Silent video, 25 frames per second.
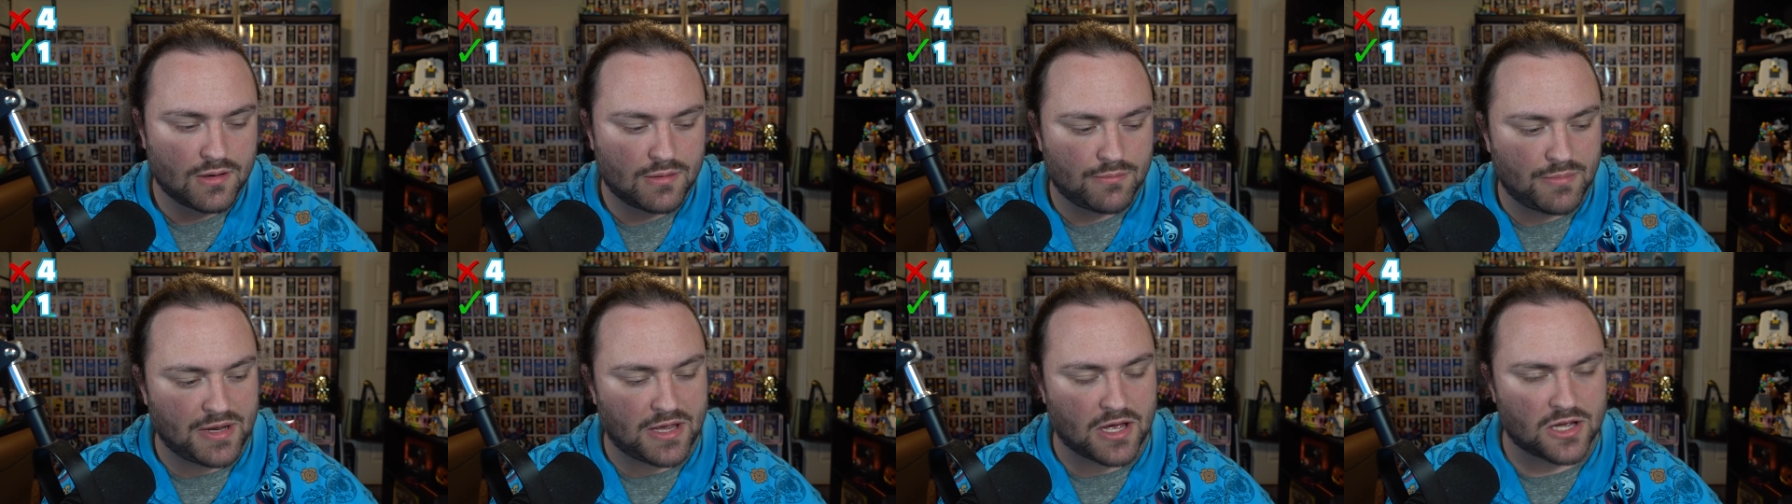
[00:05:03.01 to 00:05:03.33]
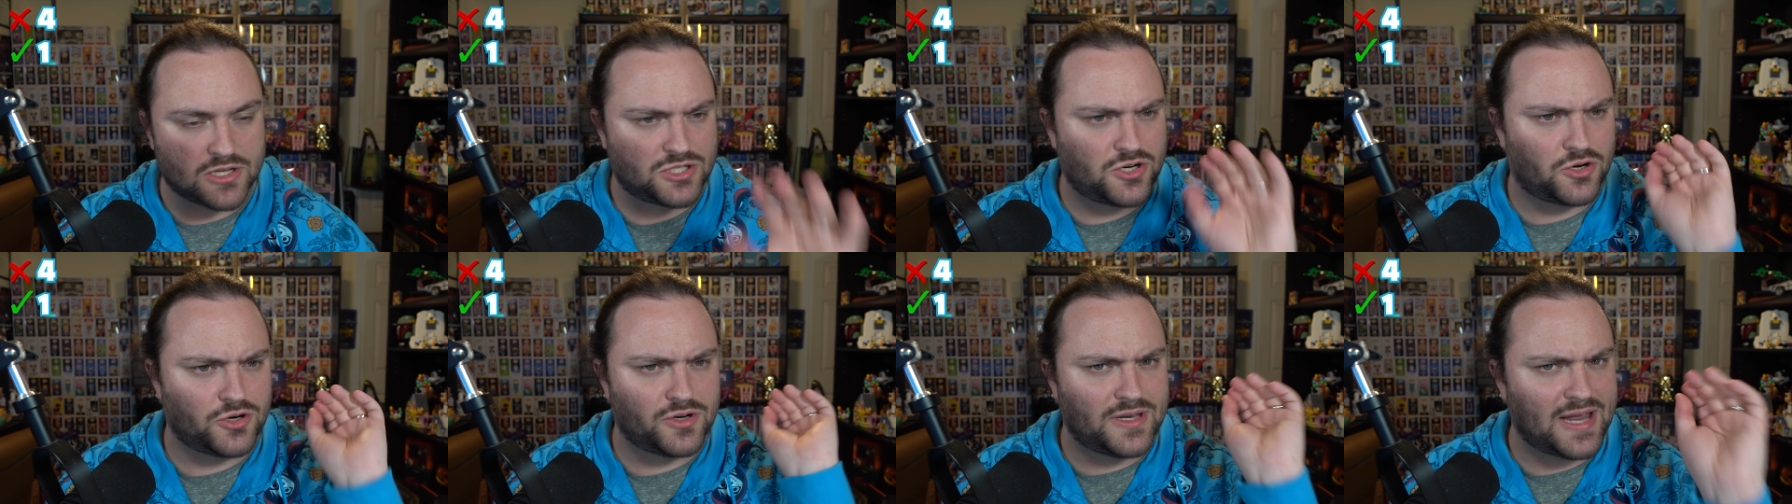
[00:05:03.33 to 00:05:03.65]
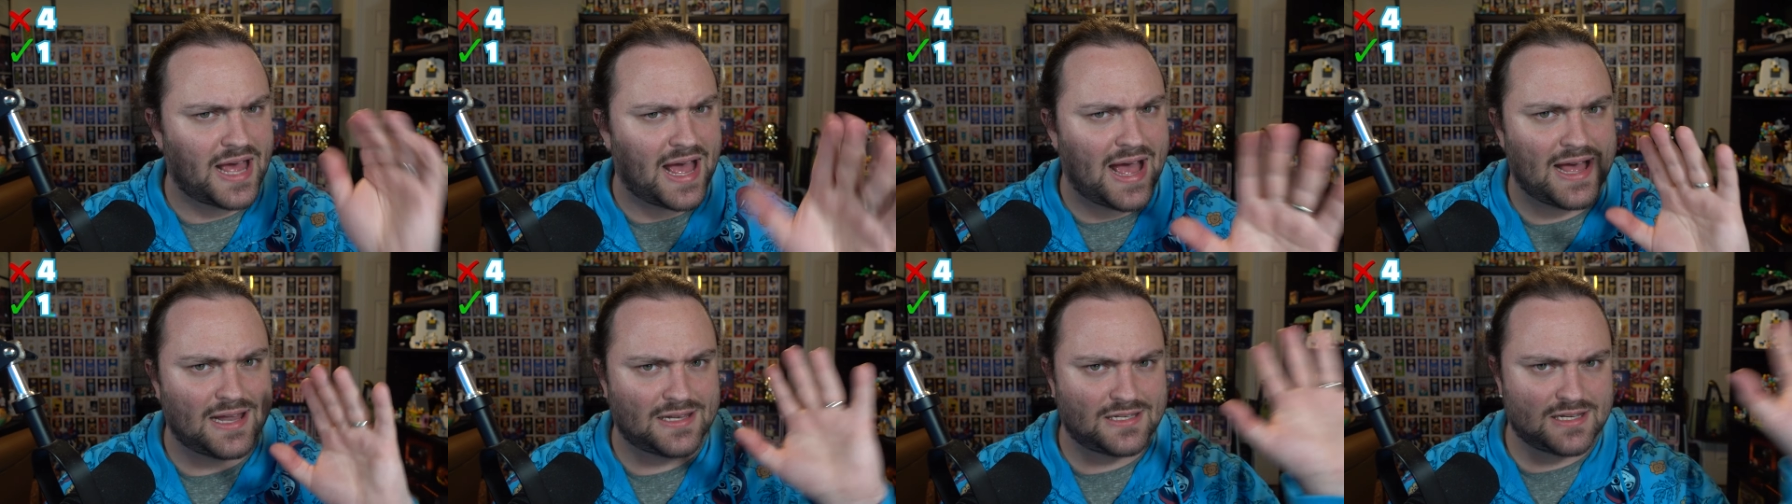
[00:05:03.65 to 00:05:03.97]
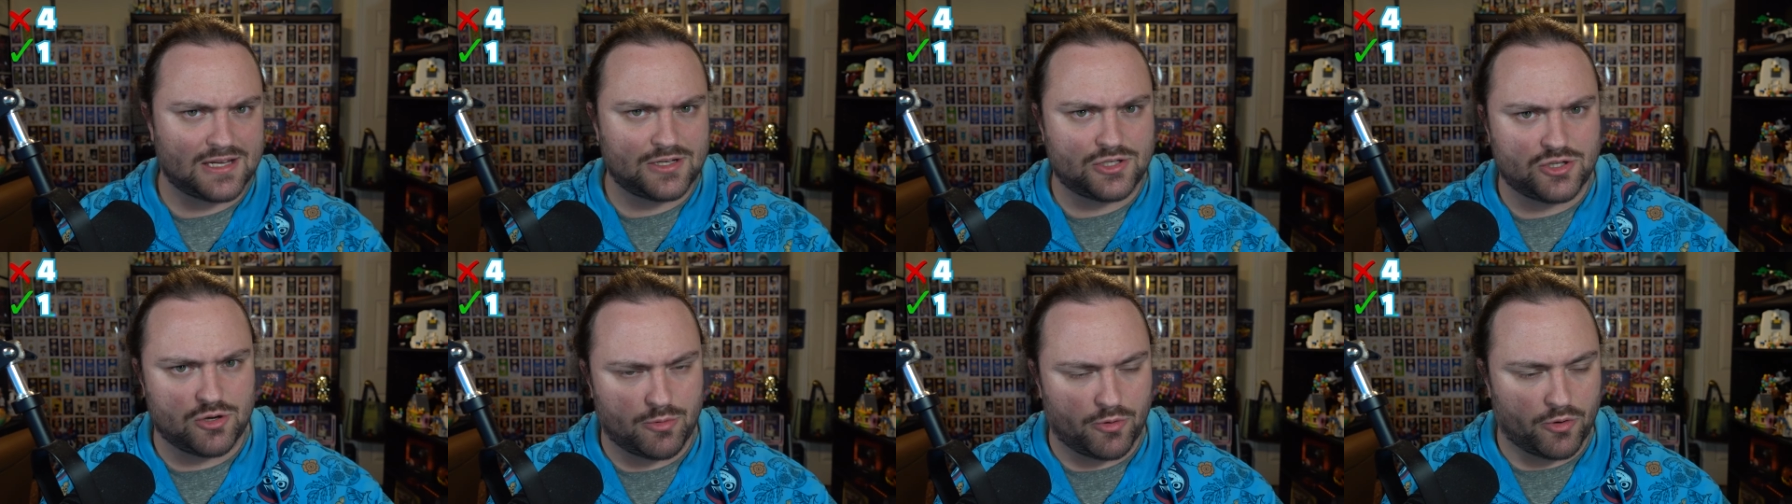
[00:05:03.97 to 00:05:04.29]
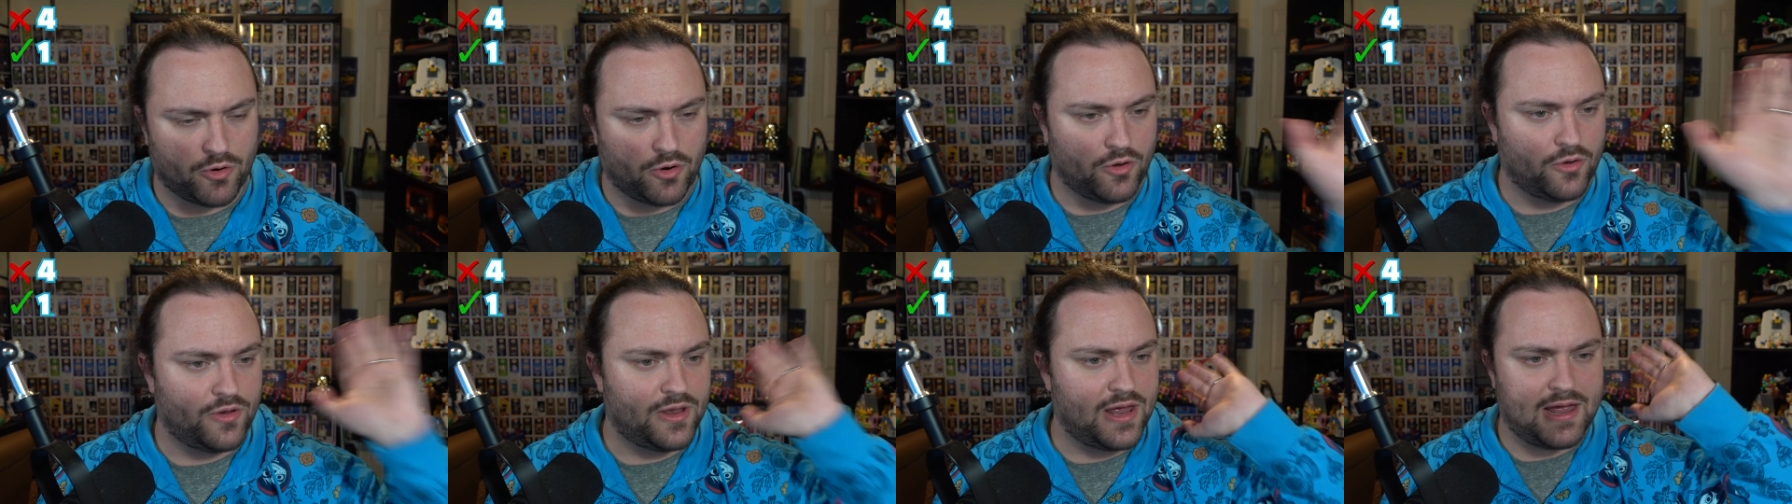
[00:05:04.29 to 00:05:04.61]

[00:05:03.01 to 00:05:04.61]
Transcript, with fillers: because her dad's like super old.